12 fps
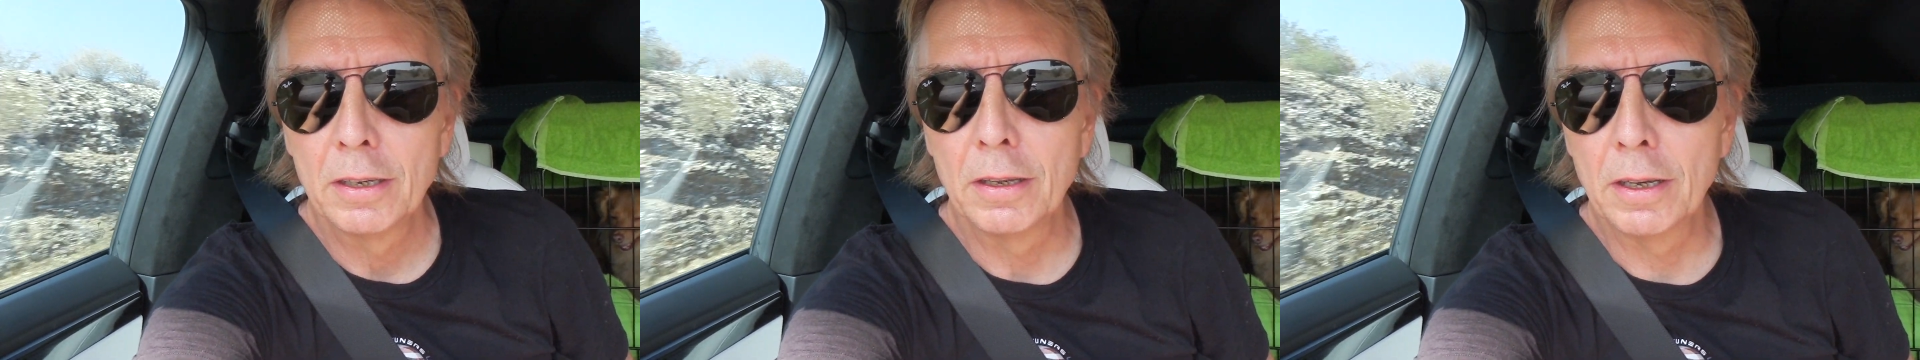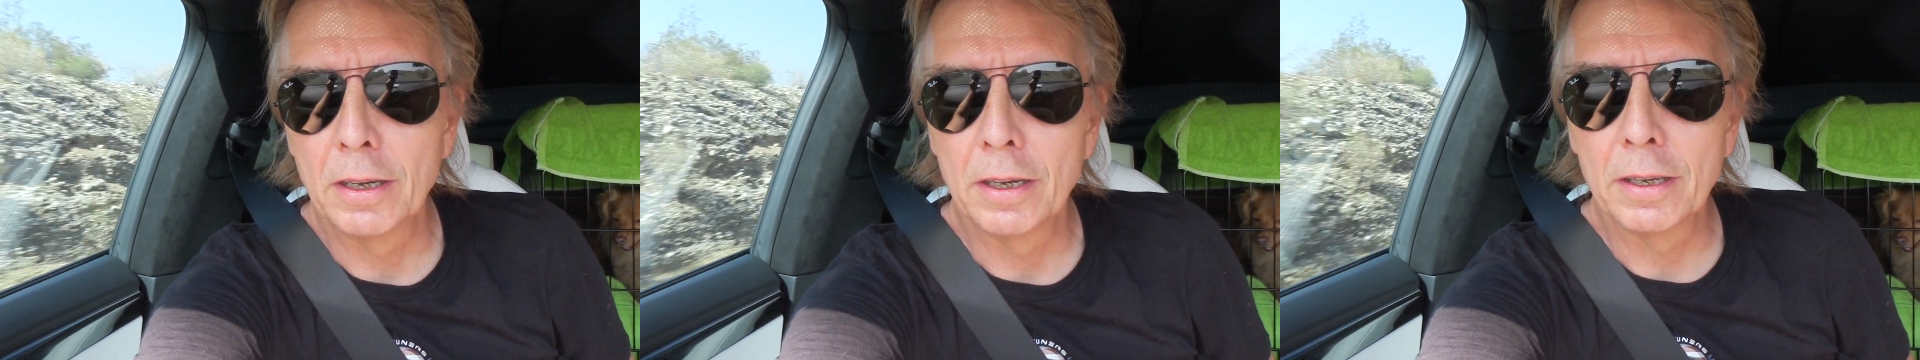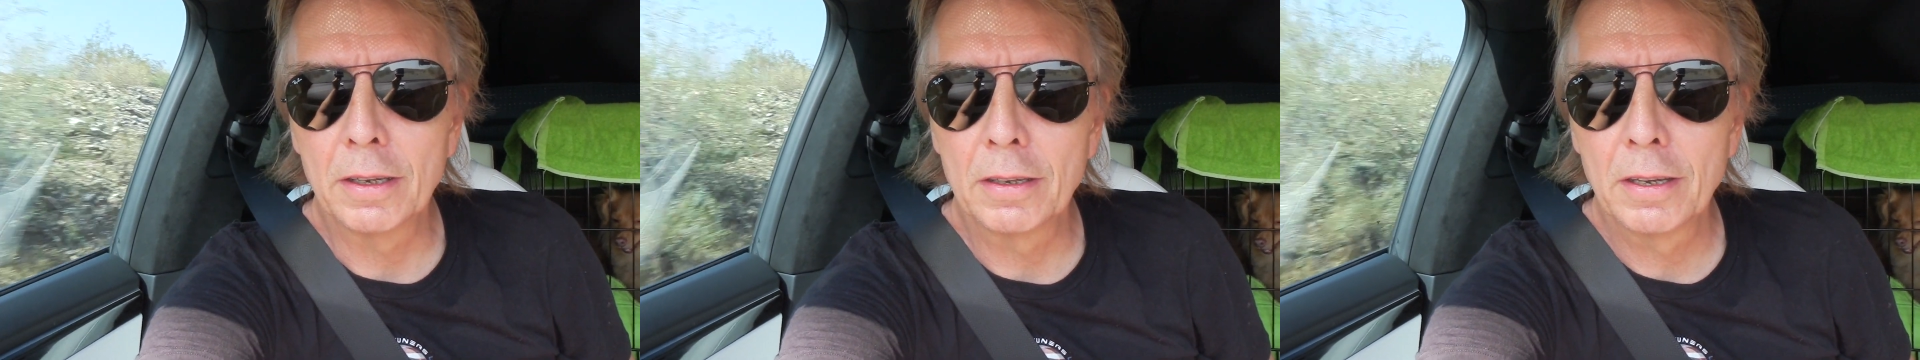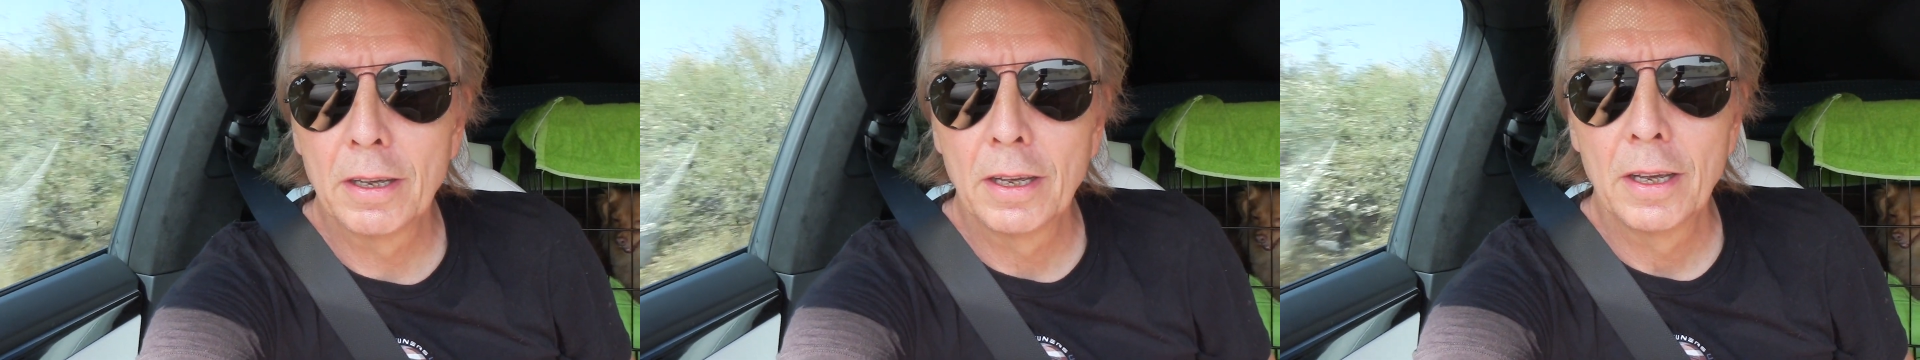And
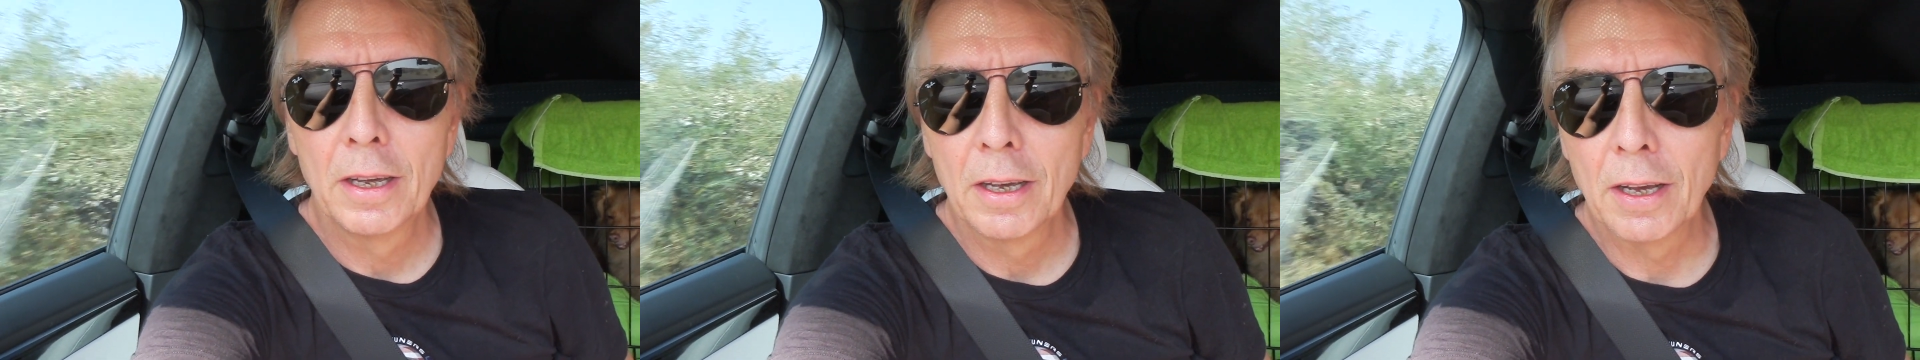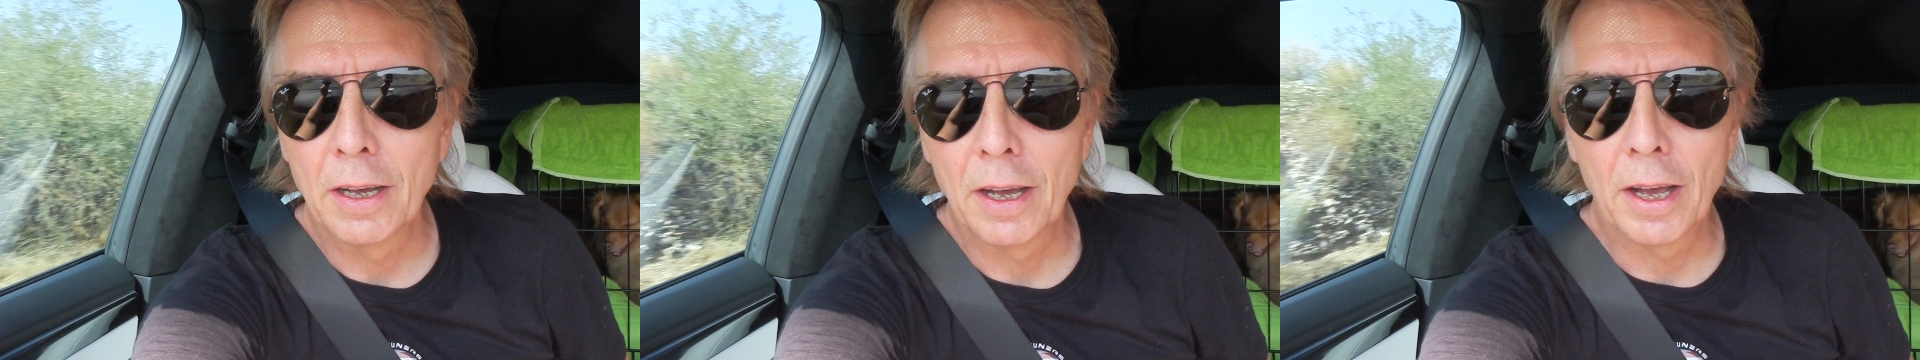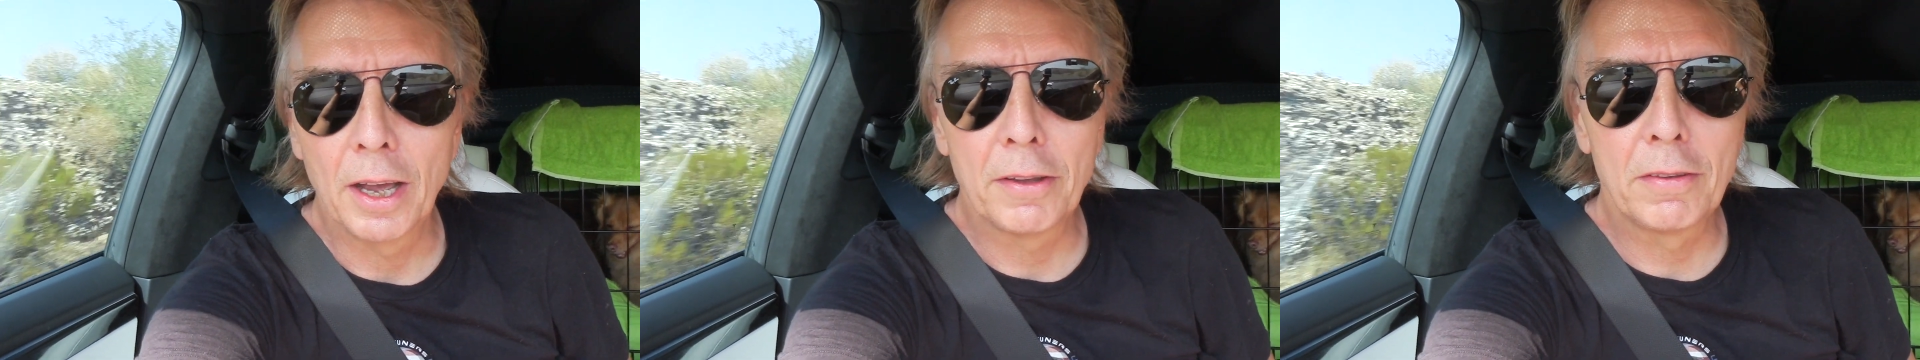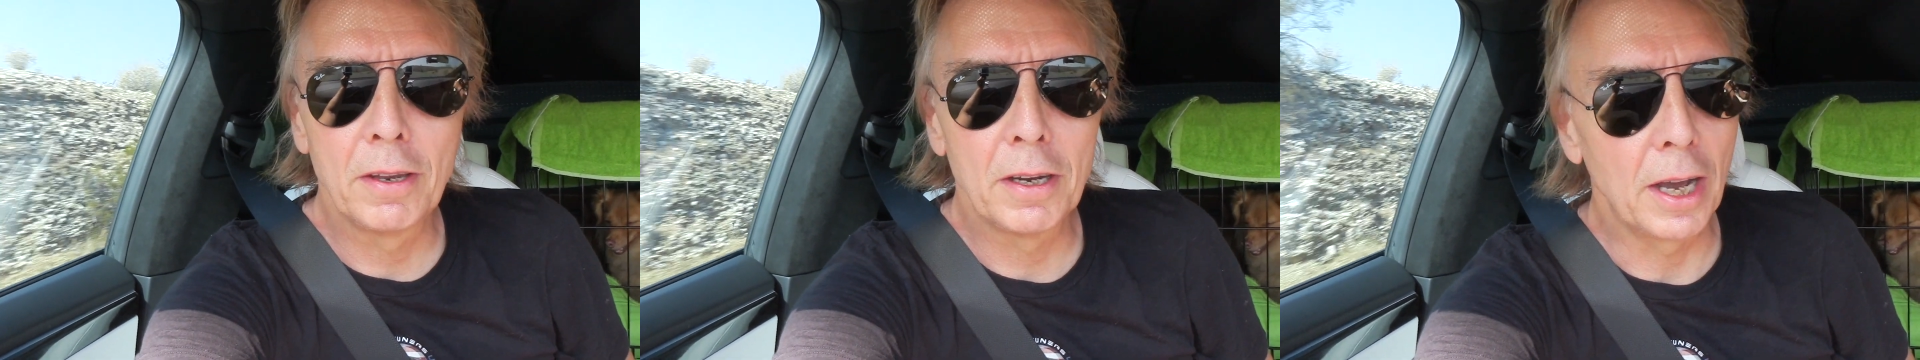
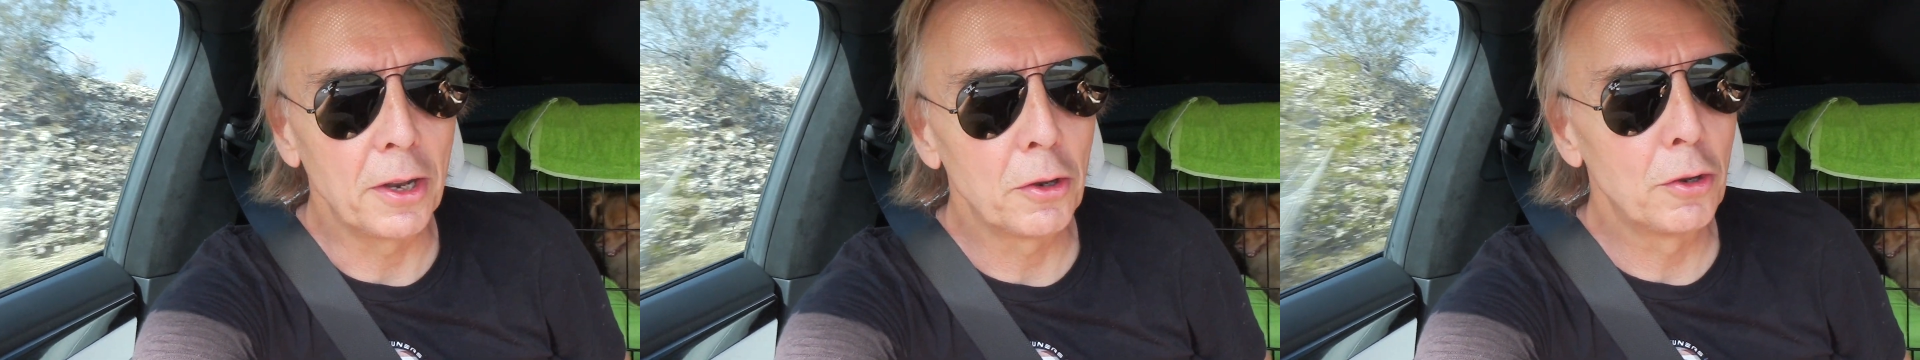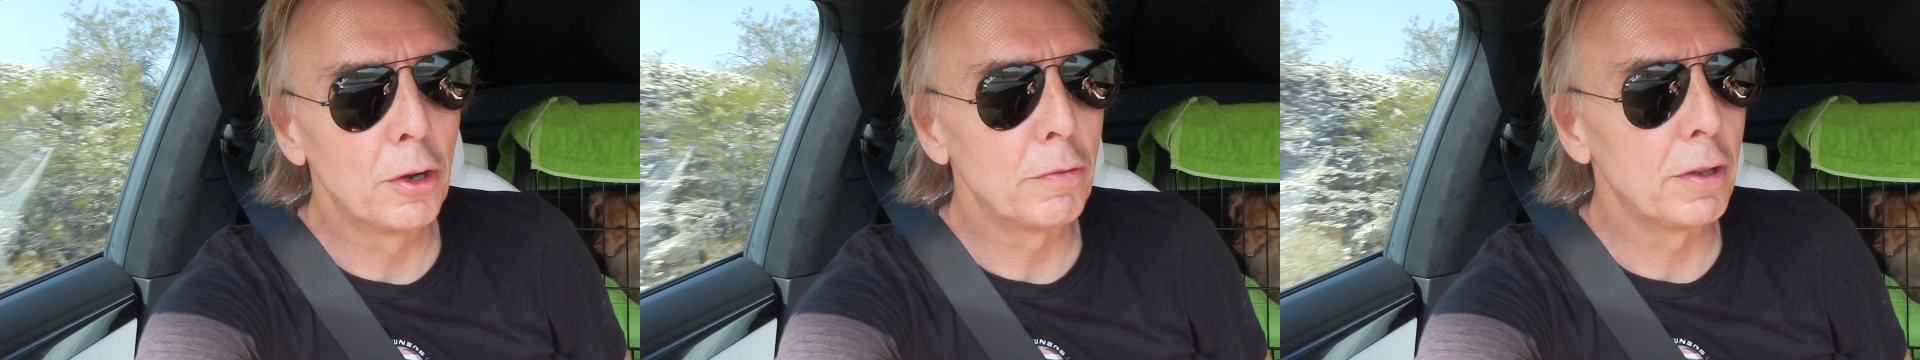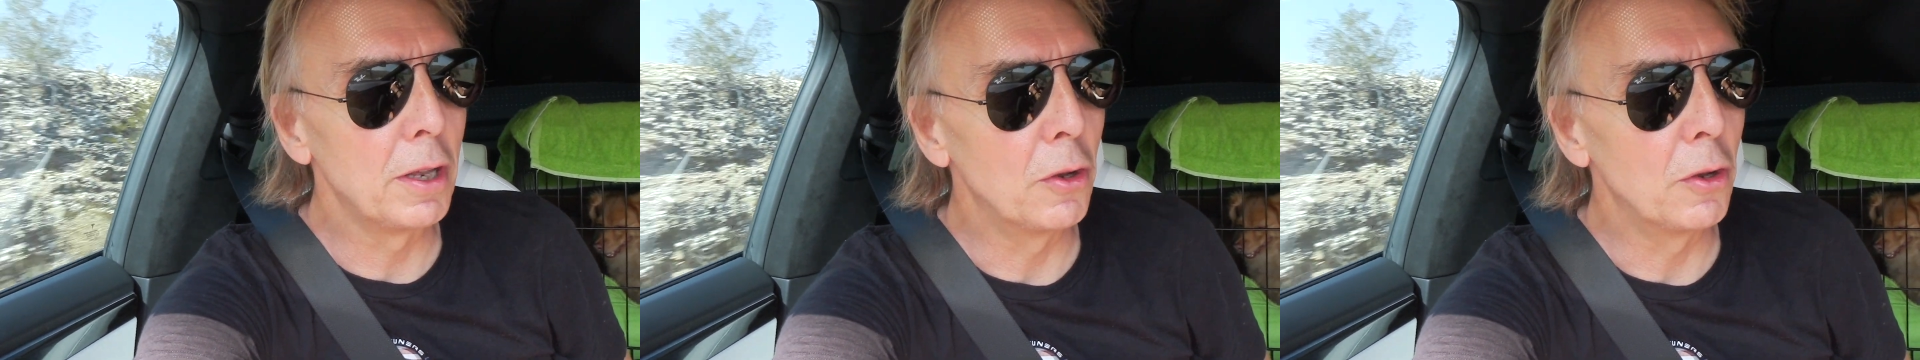I don't know if they